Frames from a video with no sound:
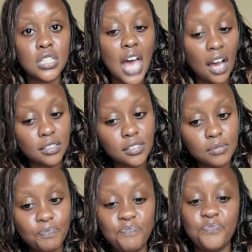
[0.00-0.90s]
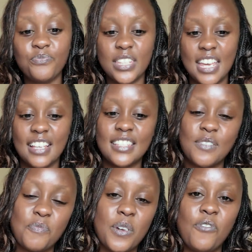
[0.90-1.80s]
tax.
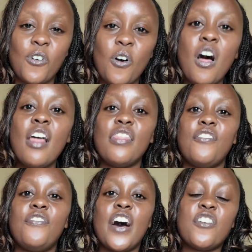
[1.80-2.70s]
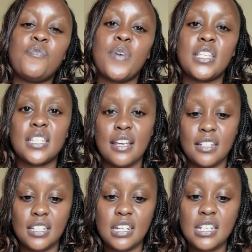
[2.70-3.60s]
Yes, before the
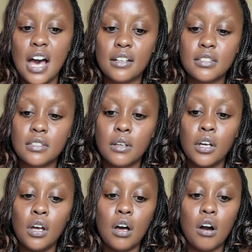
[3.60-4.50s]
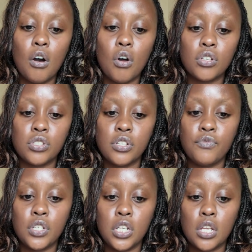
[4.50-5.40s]
5% tax on
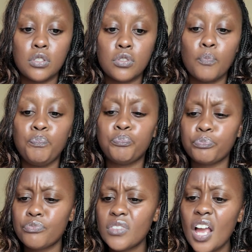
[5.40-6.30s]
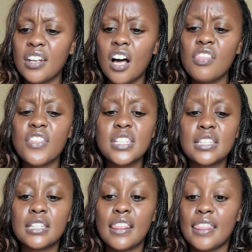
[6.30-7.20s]
dividends. Now,
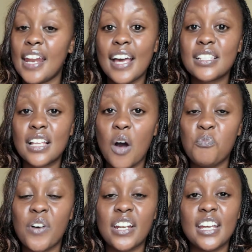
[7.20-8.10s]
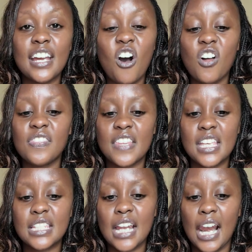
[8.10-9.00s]
the next company on
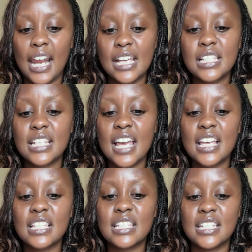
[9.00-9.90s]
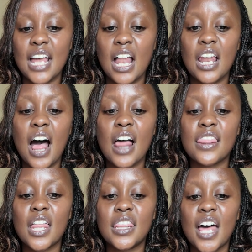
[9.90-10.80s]
this list is none
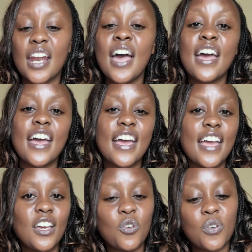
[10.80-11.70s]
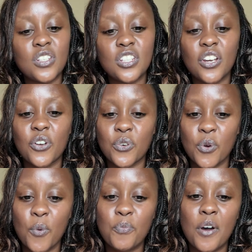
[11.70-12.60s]
other than Equity
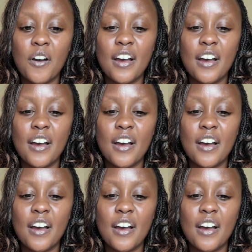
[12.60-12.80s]
Group.